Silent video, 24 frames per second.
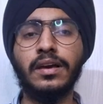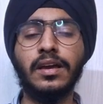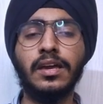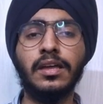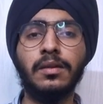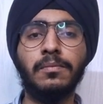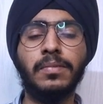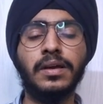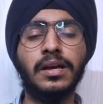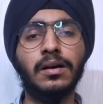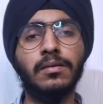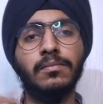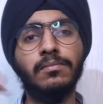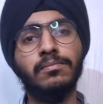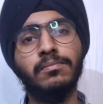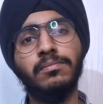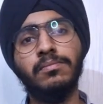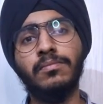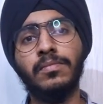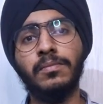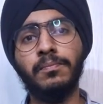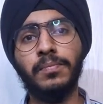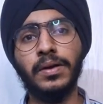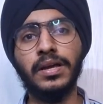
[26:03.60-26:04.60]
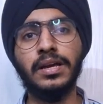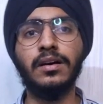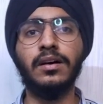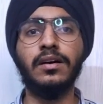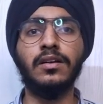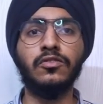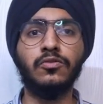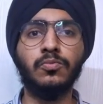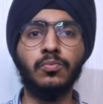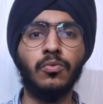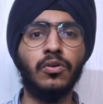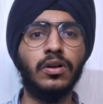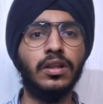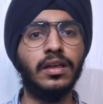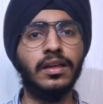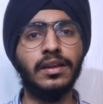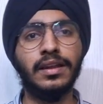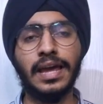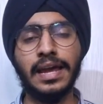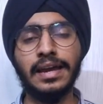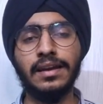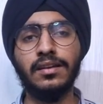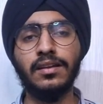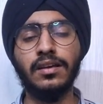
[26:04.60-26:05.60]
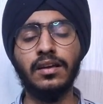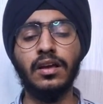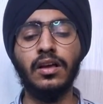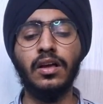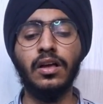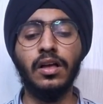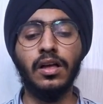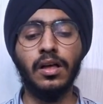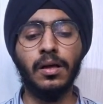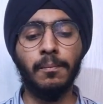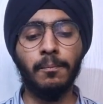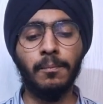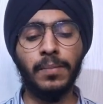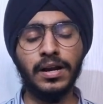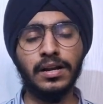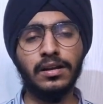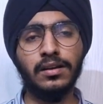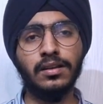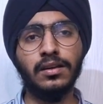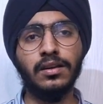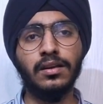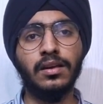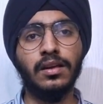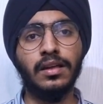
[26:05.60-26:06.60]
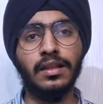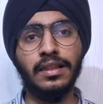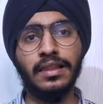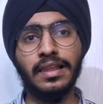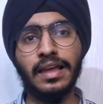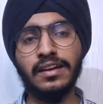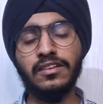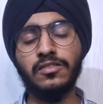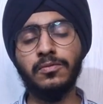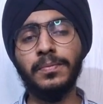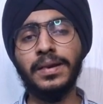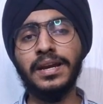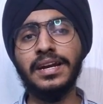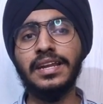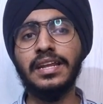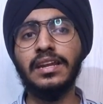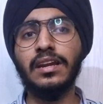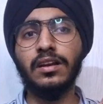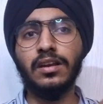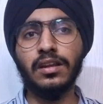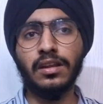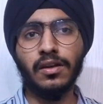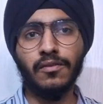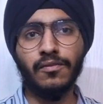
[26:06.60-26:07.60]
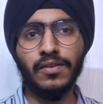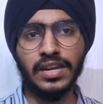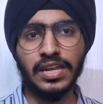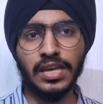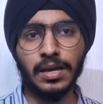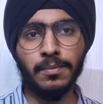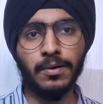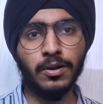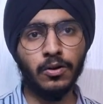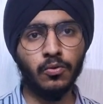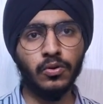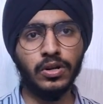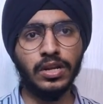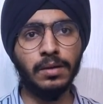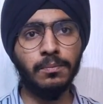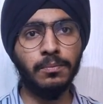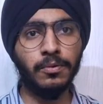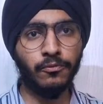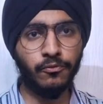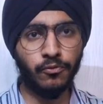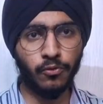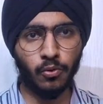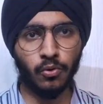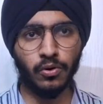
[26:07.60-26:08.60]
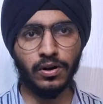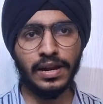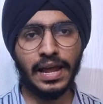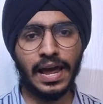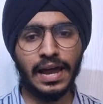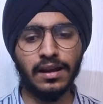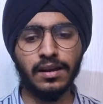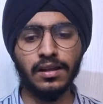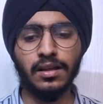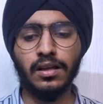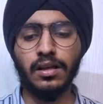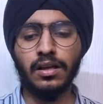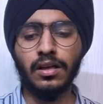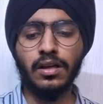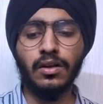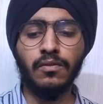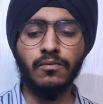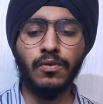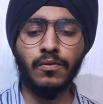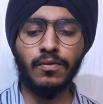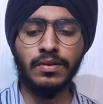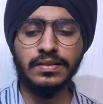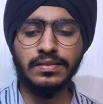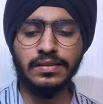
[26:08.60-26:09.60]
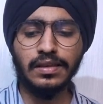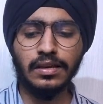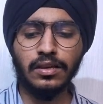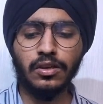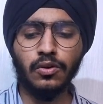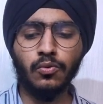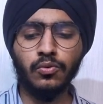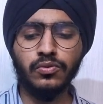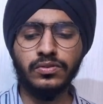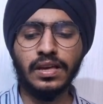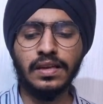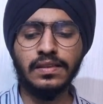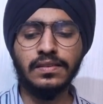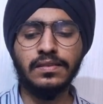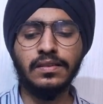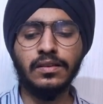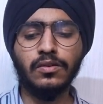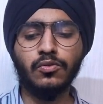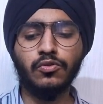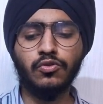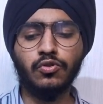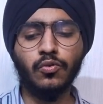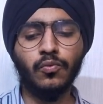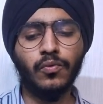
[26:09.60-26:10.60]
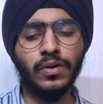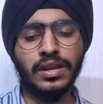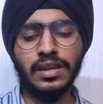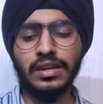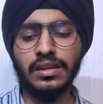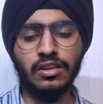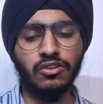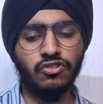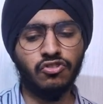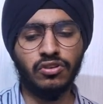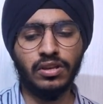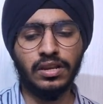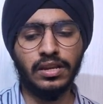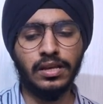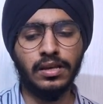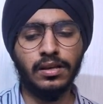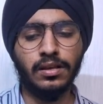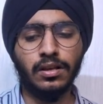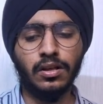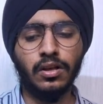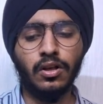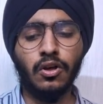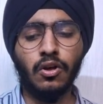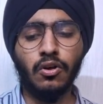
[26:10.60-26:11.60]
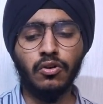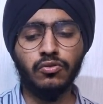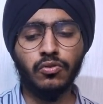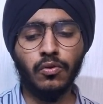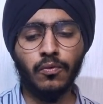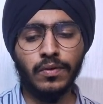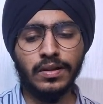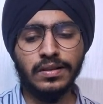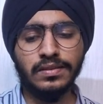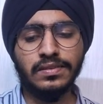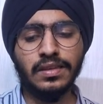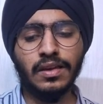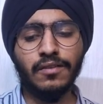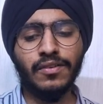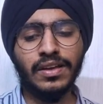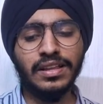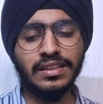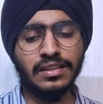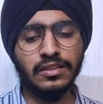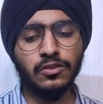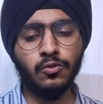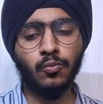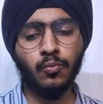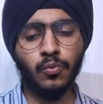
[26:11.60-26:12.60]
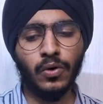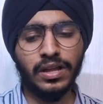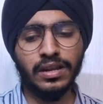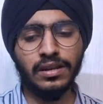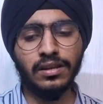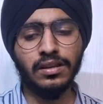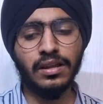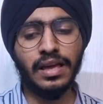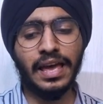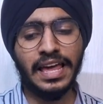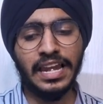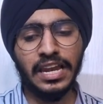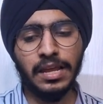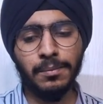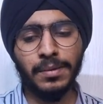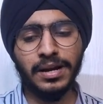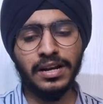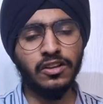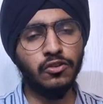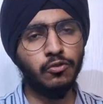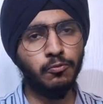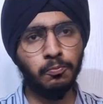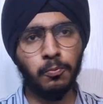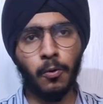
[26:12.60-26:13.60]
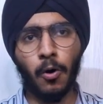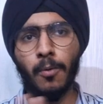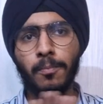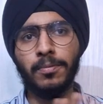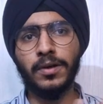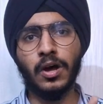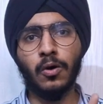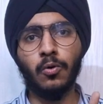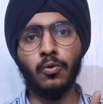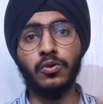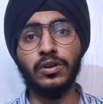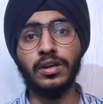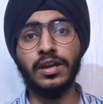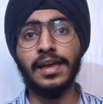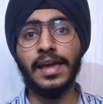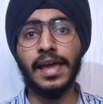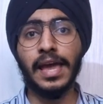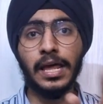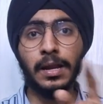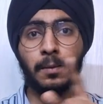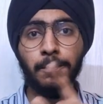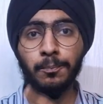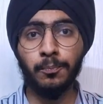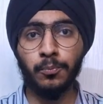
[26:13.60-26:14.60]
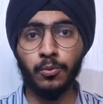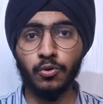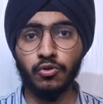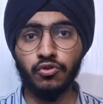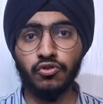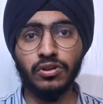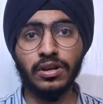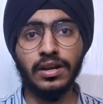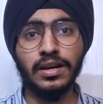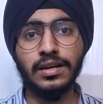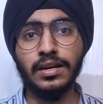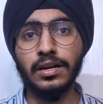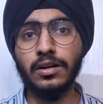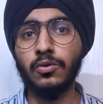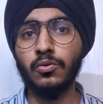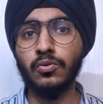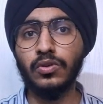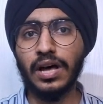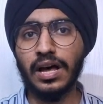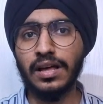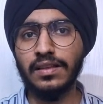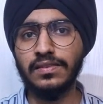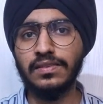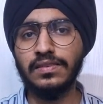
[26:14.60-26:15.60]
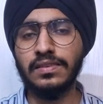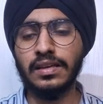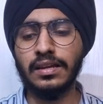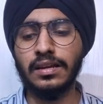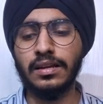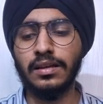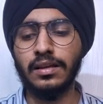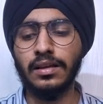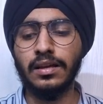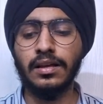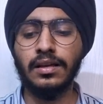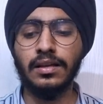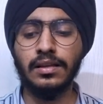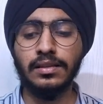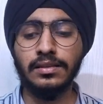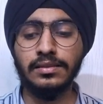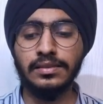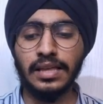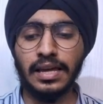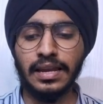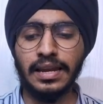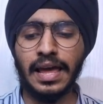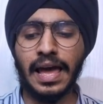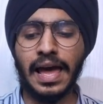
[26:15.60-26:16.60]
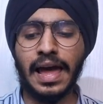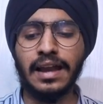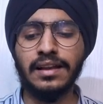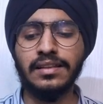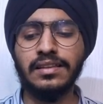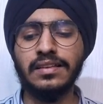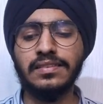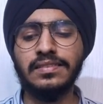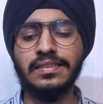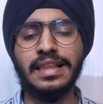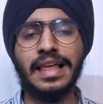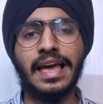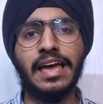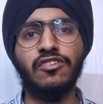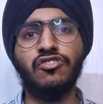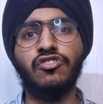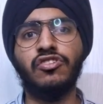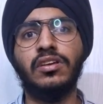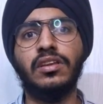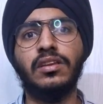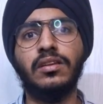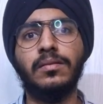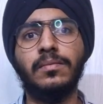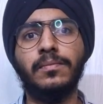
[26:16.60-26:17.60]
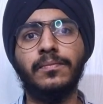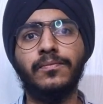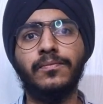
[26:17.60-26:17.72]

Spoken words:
again become bigger, smaller, right? But let's maintain it in a variable only. Before that, we will say queue size is equals to 1 initially. So we will say when this one element is popped out and pushed it into the answer, then add the slash in,